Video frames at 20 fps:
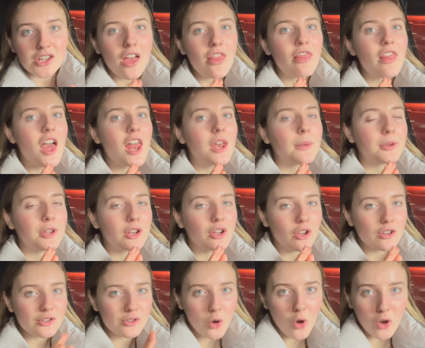and then I'm gonna go
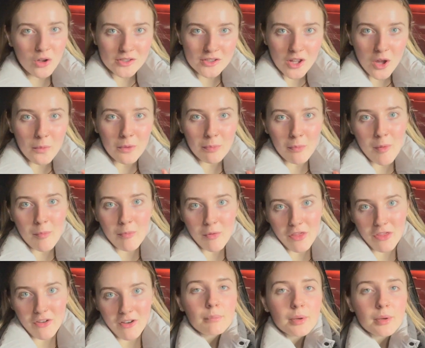to Costa with my brother.